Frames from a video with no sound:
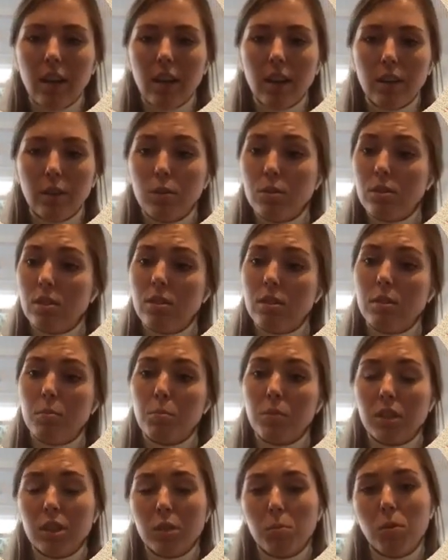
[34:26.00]
uses the
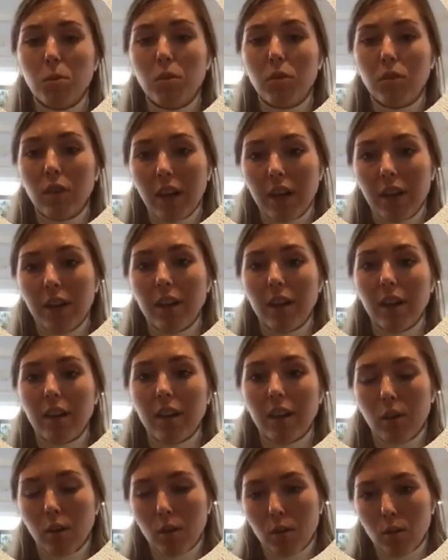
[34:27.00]
principle of liking
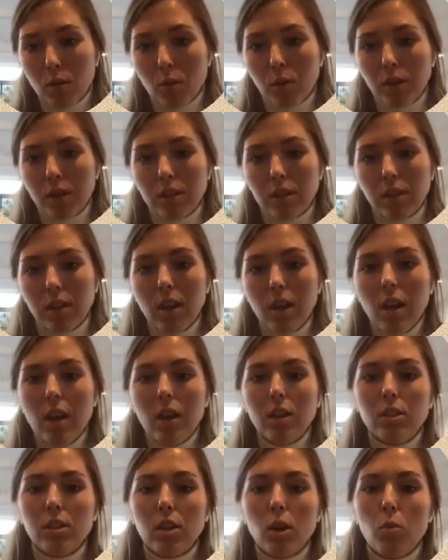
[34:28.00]
and authority.
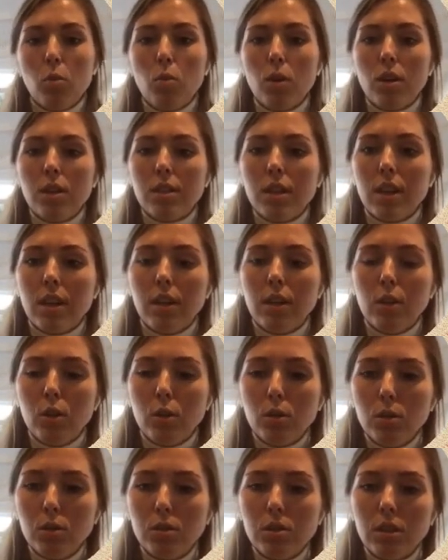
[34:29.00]
So what they
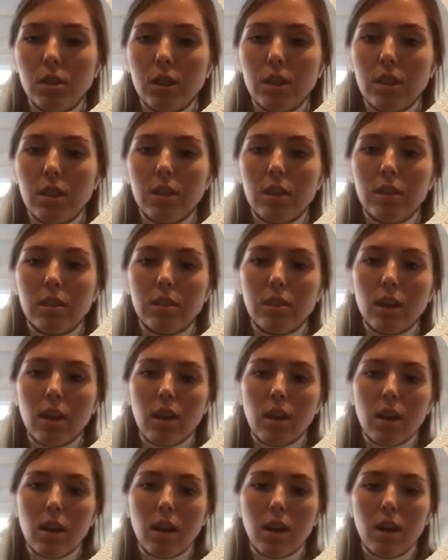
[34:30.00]
use is,
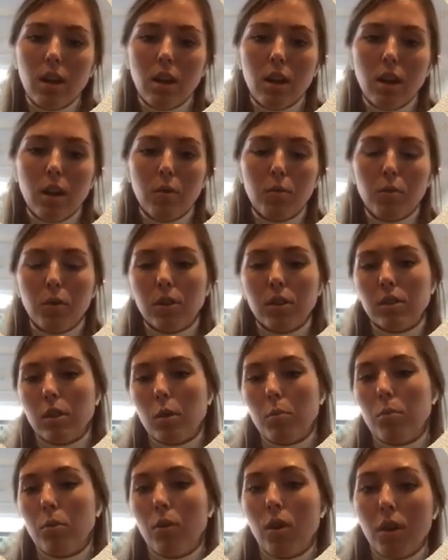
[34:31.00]
for
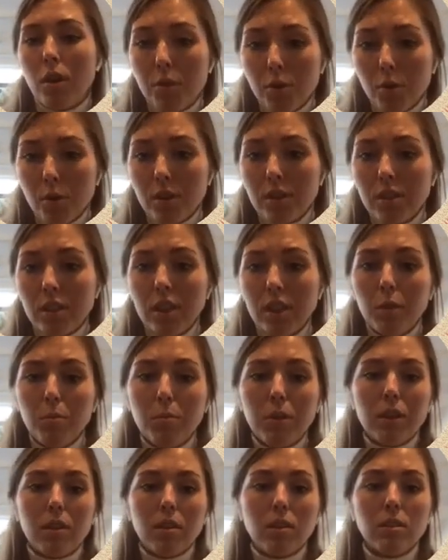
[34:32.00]
example, authority,
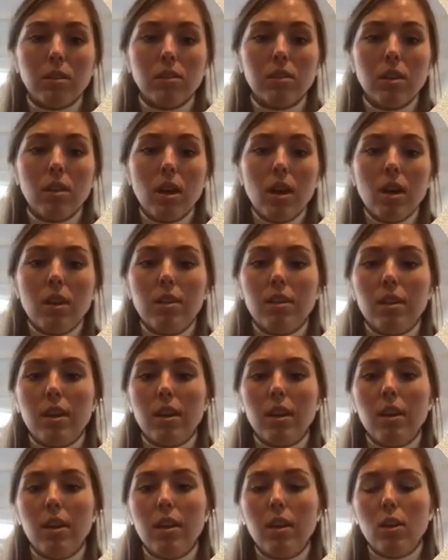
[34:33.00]
because
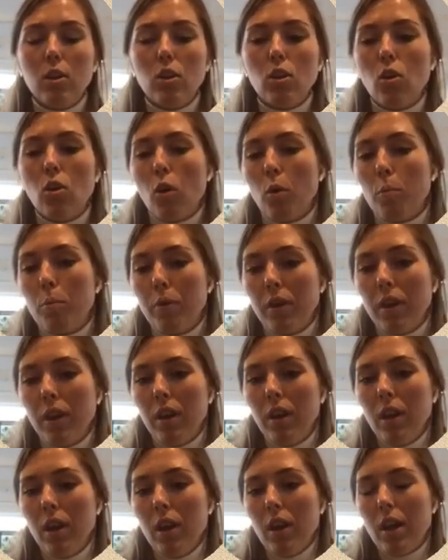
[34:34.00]
they
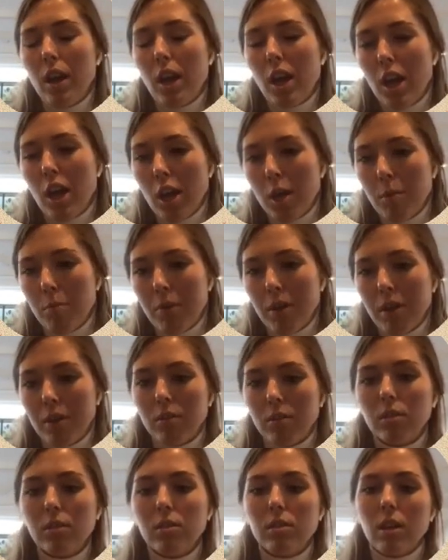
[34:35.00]
copy
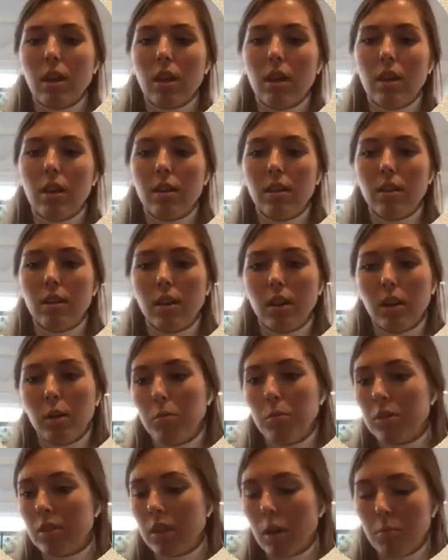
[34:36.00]
emails and
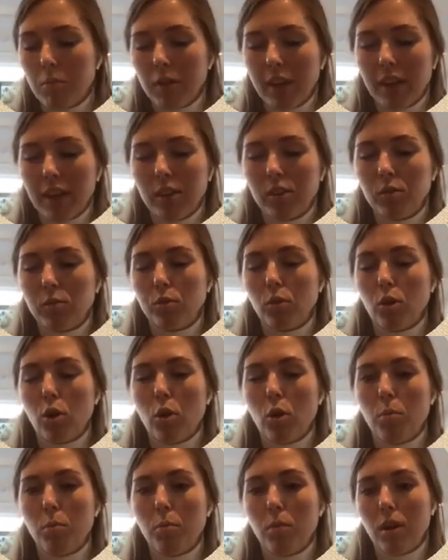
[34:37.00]
email templates
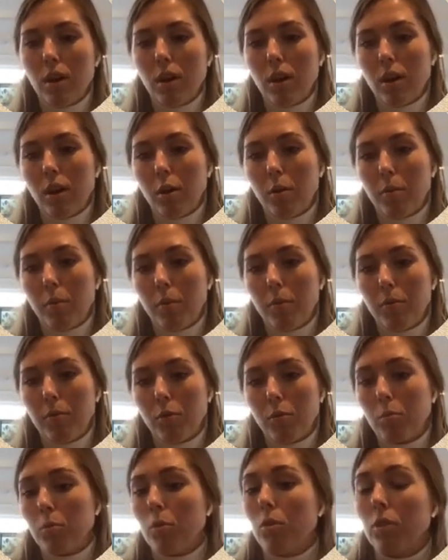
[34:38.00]
from
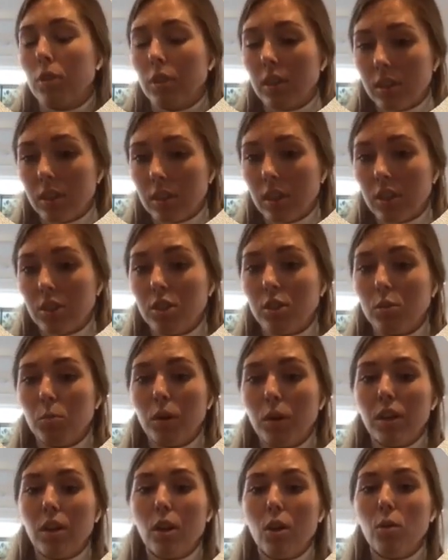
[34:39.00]
organizations we
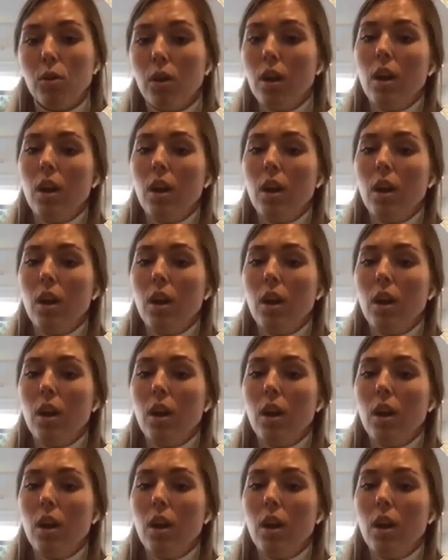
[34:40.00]
know.